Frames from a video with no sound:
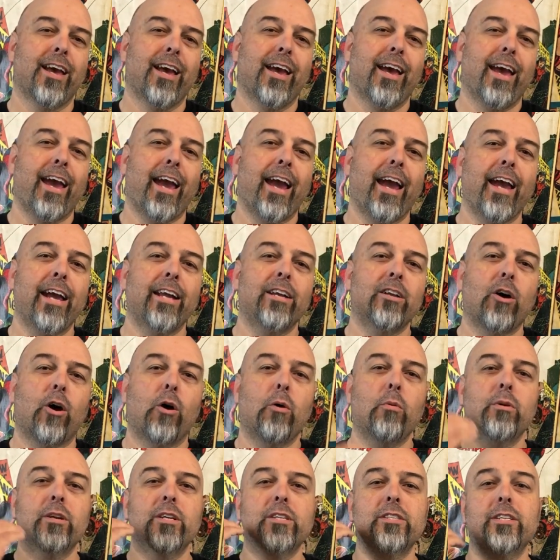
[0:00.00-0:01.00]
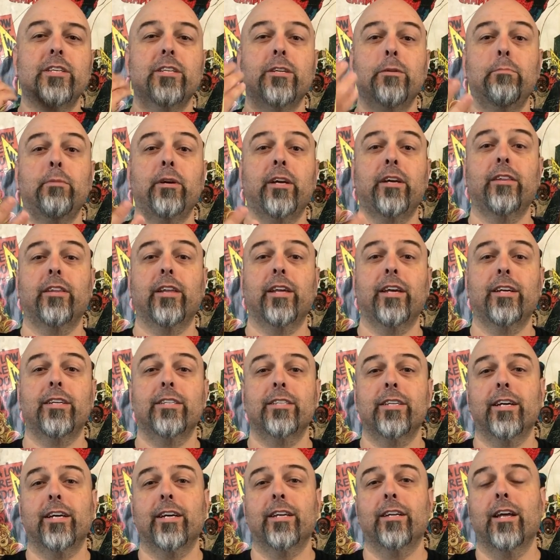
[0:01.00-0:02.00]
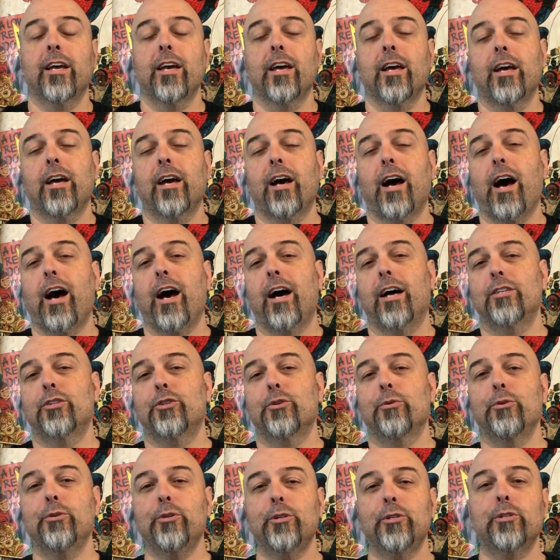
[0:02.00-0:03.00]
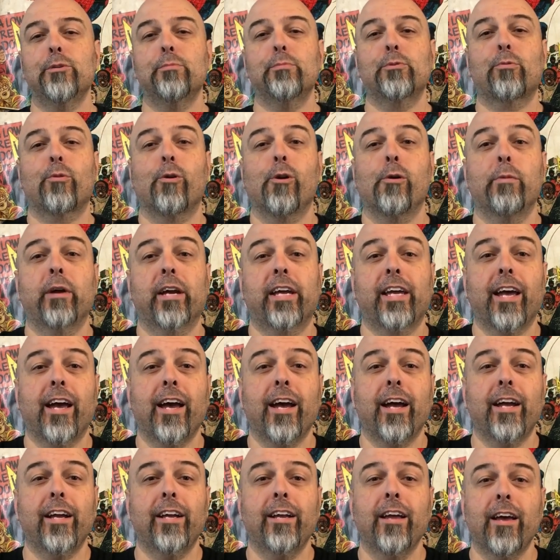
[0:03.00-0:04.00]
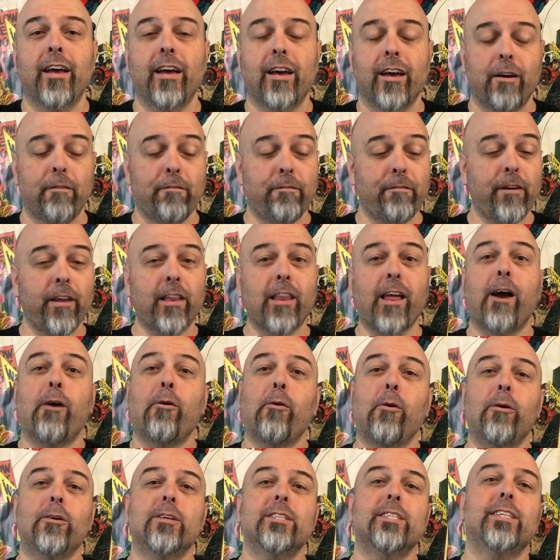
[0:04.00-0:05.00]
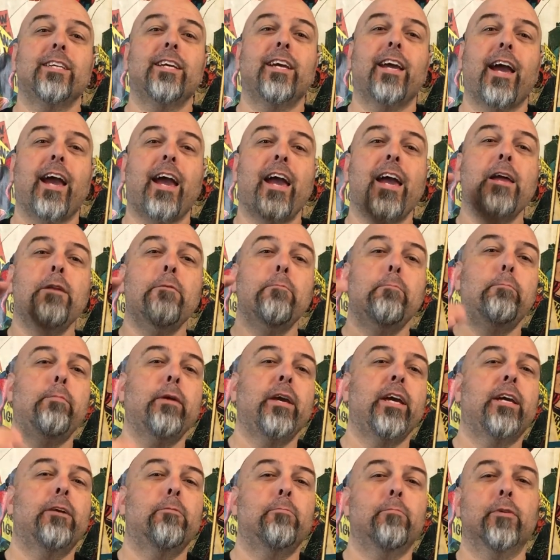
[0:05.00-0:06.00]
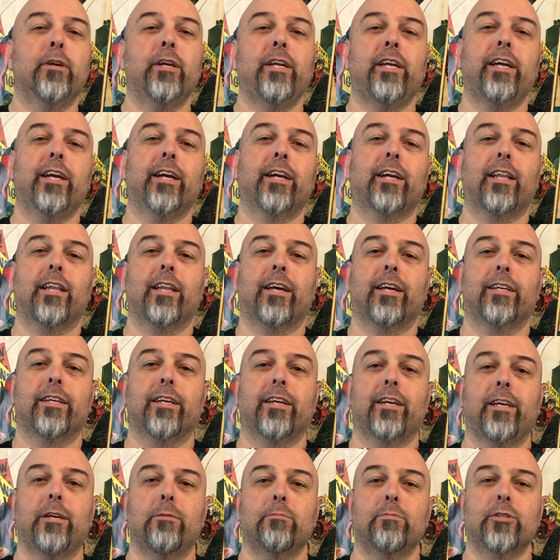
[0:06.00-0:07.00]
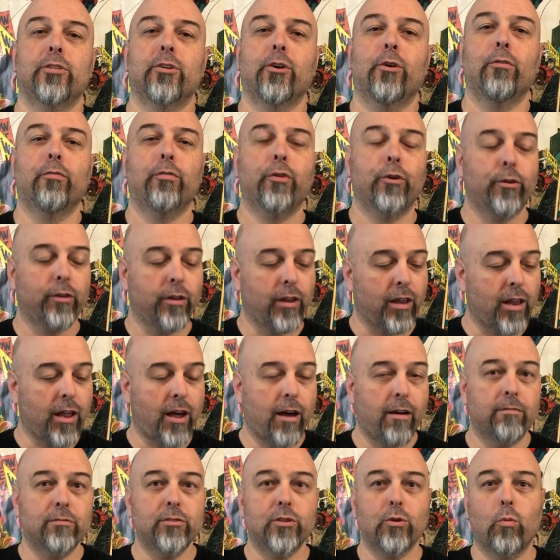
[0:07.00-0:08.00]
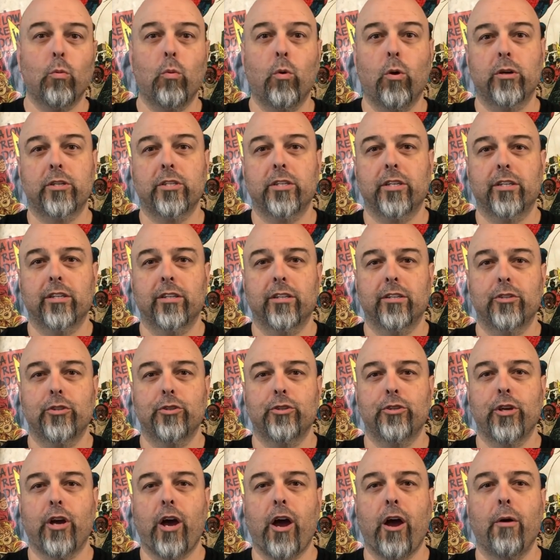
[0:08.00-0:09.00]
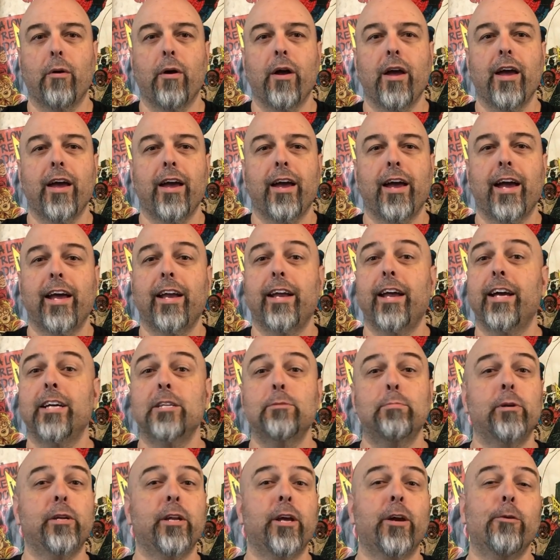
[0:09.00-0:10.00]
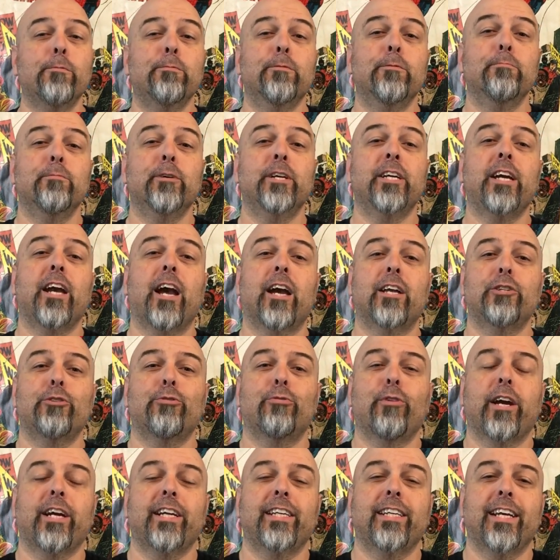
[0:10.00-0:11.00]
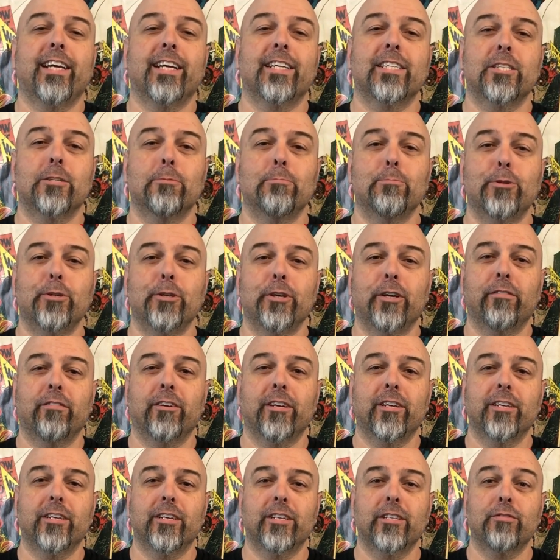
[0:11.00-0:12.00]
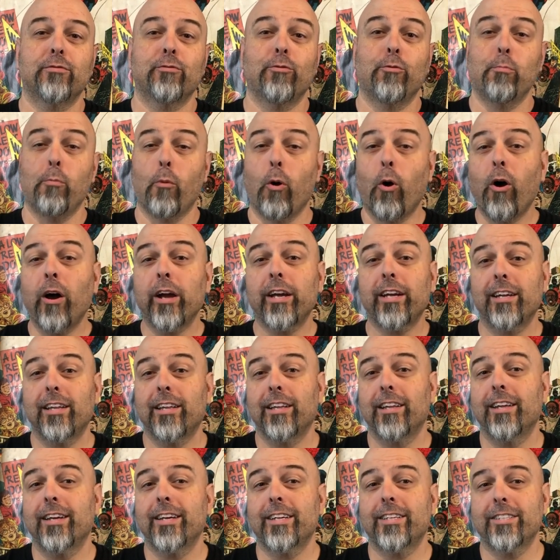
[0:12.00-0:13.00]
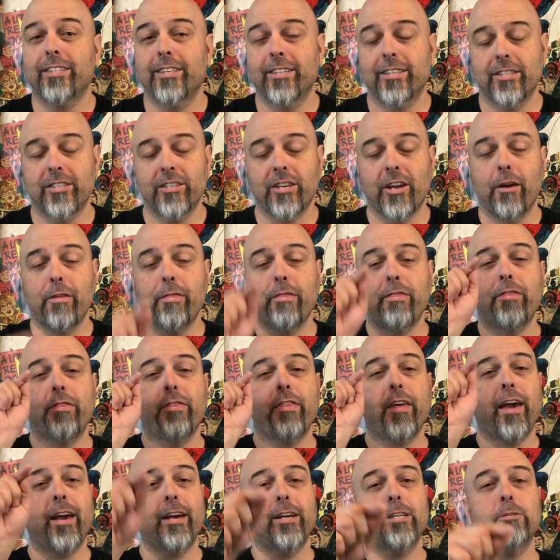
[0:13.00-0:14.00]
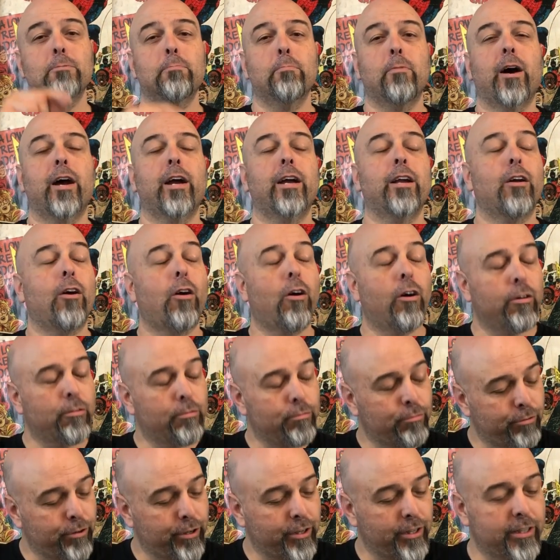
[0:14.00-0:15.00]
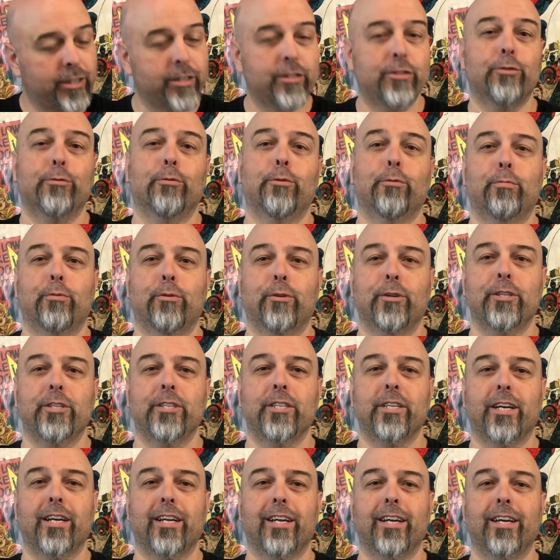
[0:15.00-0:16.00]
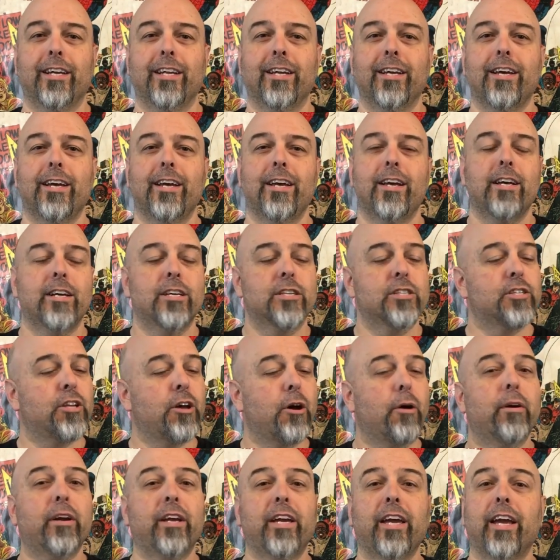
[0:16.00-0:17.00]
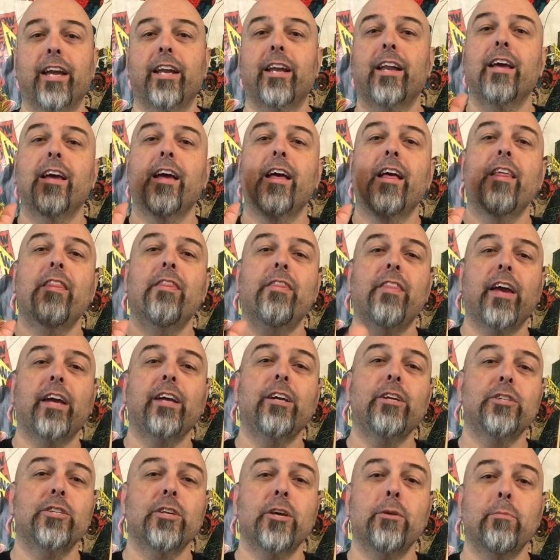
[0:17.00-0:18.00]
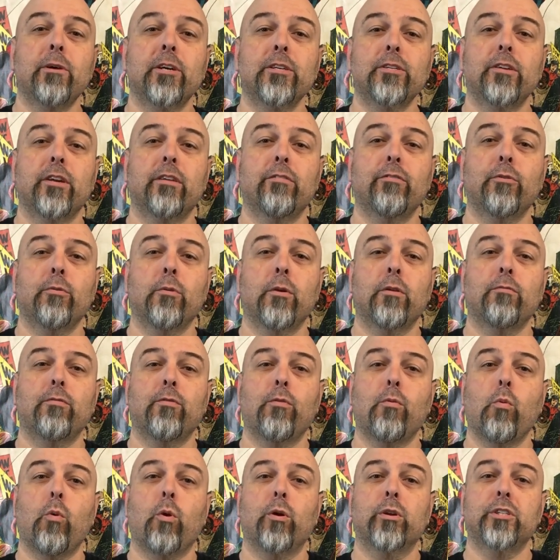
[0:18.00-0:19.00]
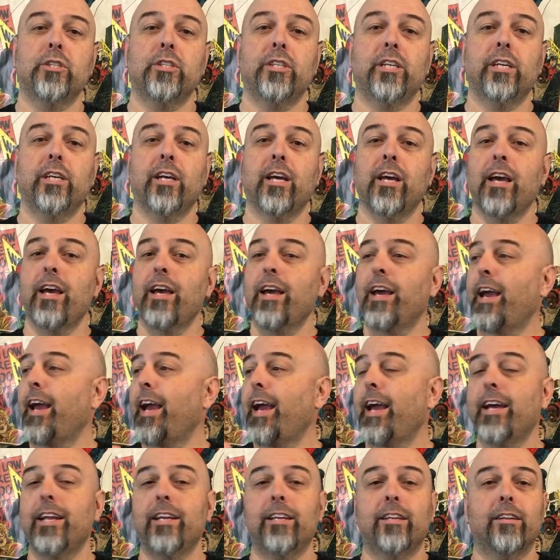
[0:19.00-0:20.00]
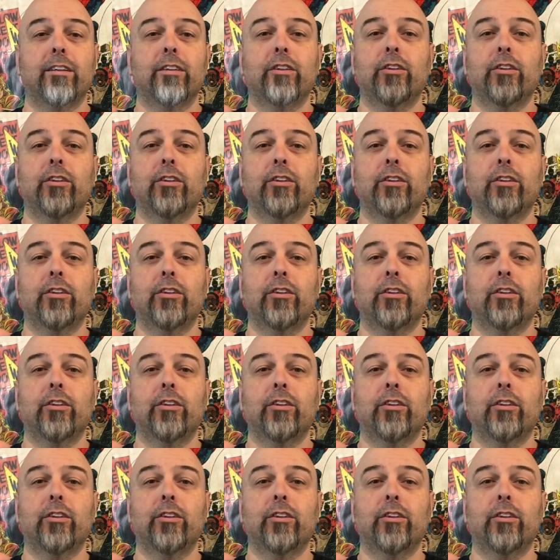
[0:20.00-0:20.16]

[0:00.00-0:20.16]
And I want to send a big thanks out to a new subscriber, Kane, a fellow Aussie and big media collector himself who loves watching the show and has been helping me track down some DVDs for my collection. So thanks, mate. I really do appreciate it. So again, thank you so much, everyone, for watching and,